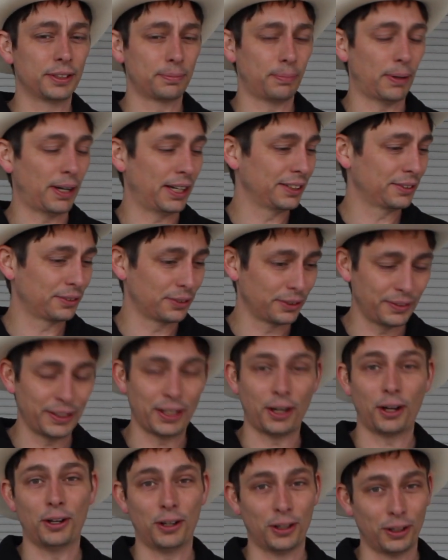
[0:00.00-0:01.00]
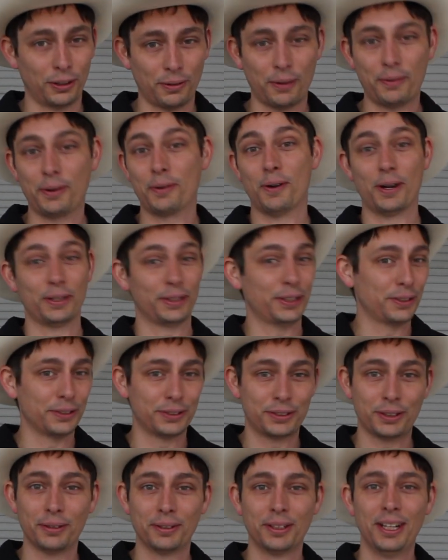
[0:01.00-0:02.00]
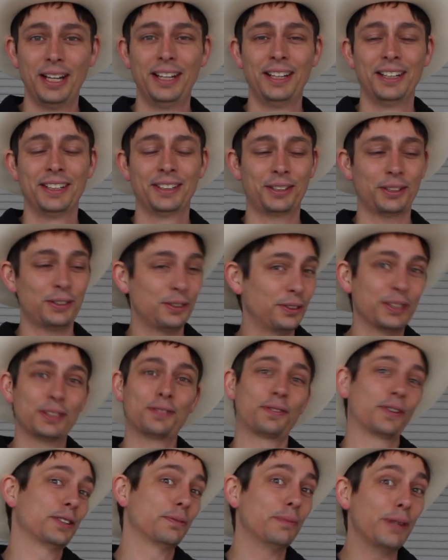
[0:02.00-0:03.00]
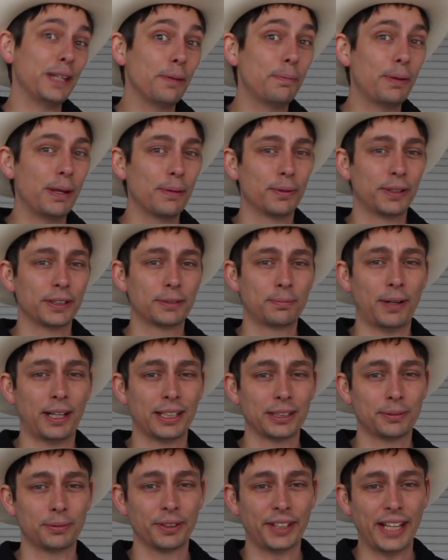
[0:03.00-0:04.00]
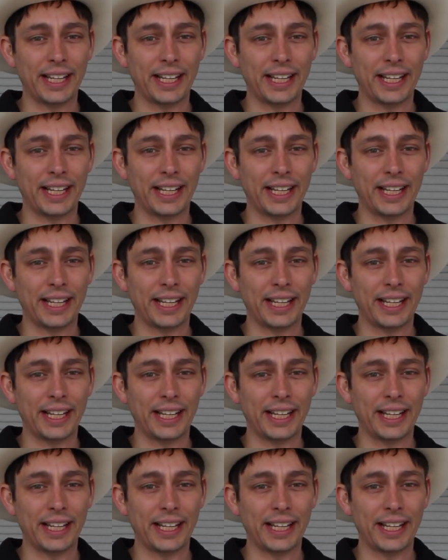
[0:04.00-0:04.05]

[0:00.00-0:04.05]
despite sort of in our heart what we want to do is to, to do this for as many people as possible.